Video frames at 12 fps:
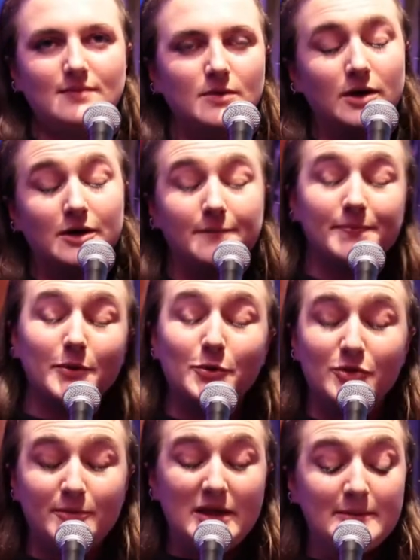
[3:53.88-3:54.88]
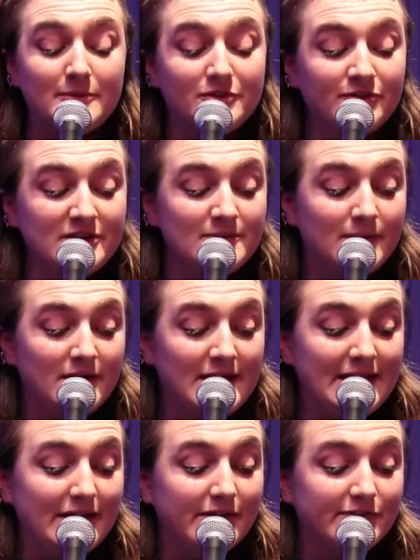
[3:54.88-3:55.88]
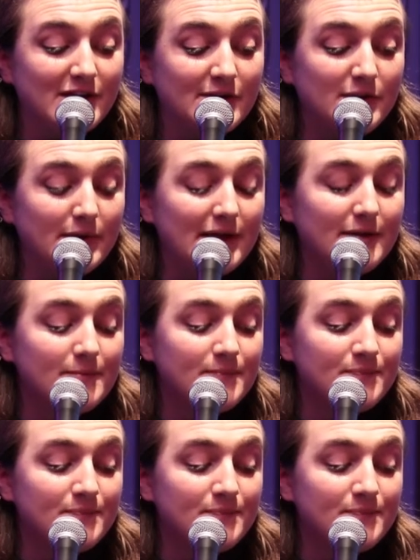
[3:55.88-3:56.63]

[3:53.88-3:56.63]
Well, all the papers are written by A Is now anyway.